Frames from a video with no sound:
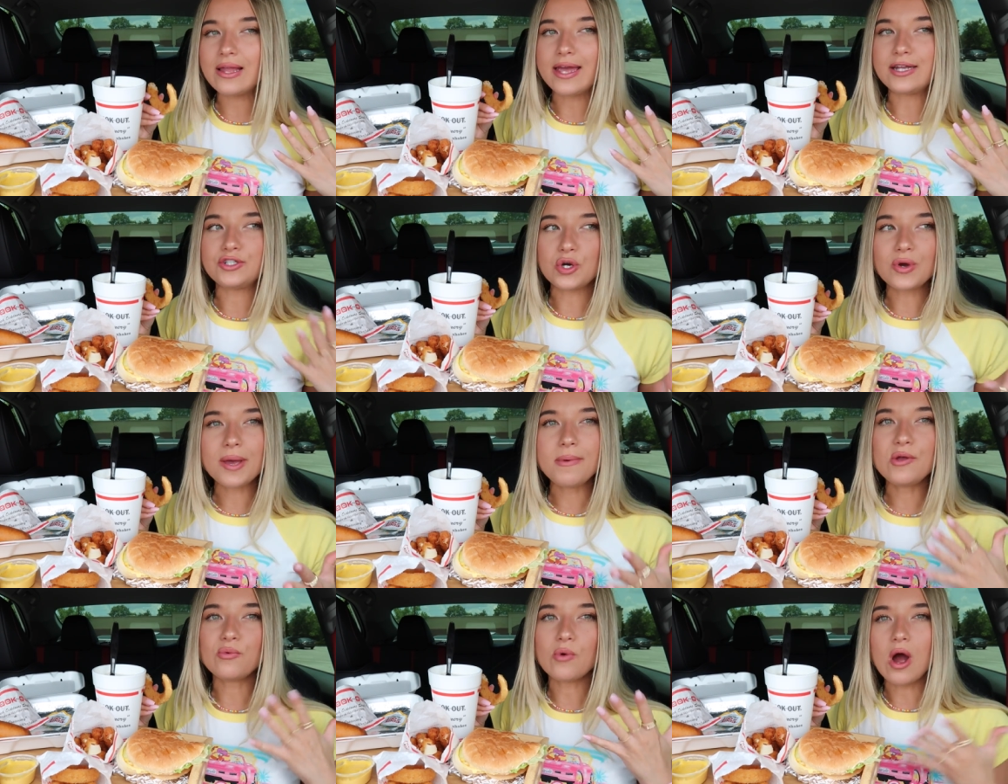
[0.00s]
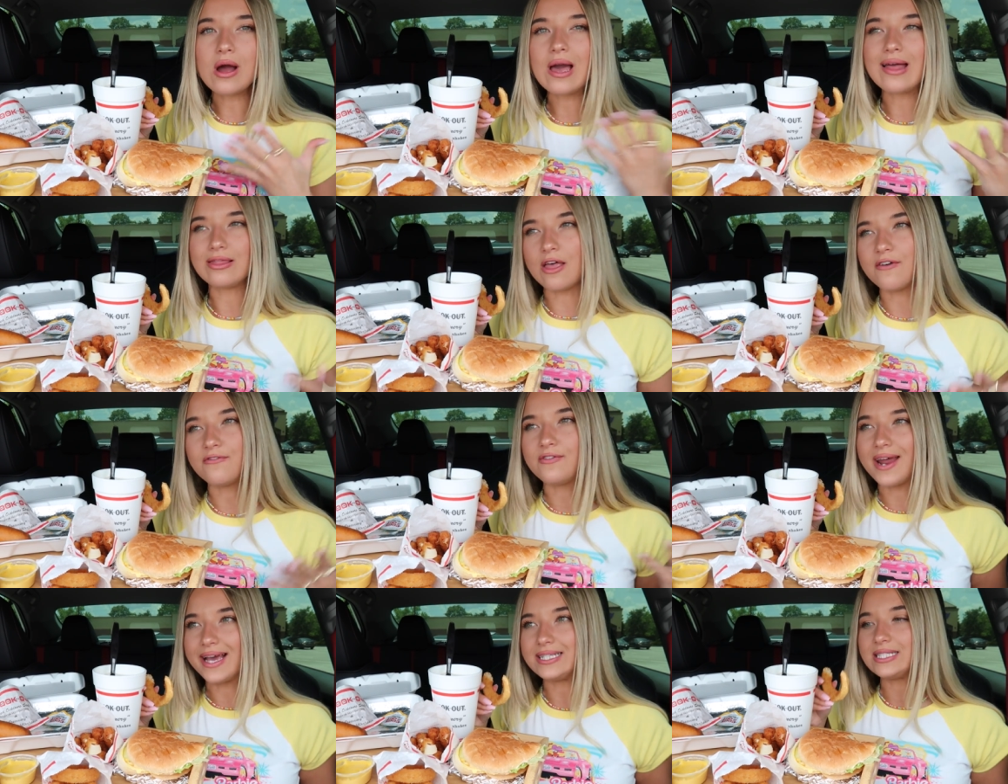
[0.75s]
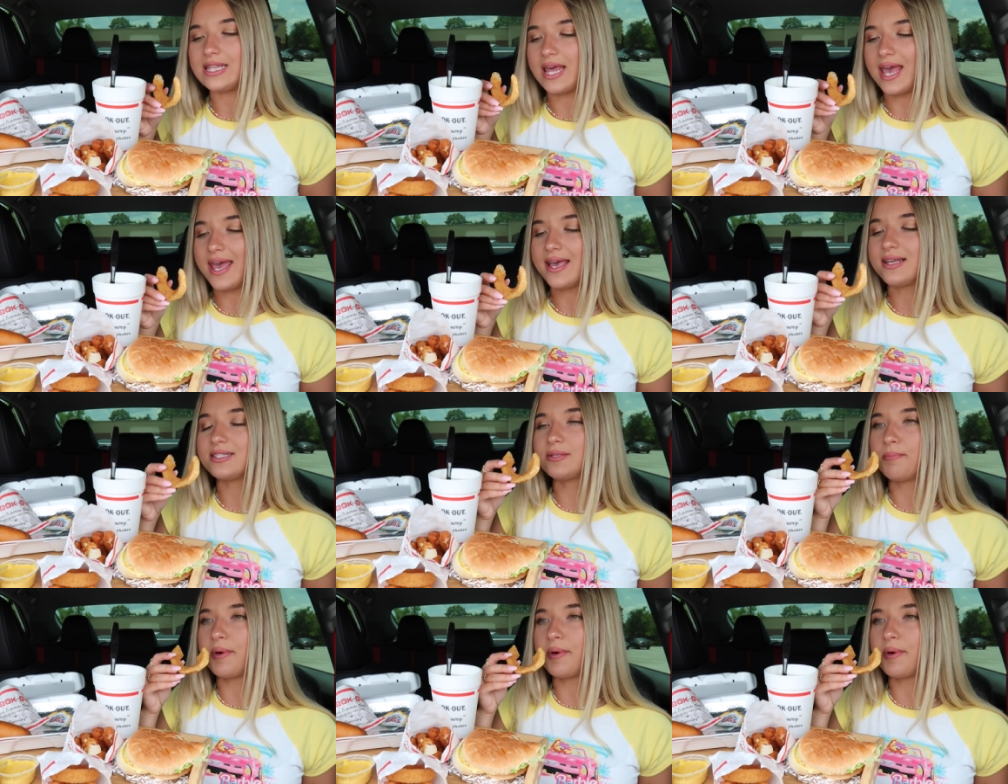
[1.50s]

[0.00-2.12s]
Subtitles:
Like, don't get me wrong, I love nice things,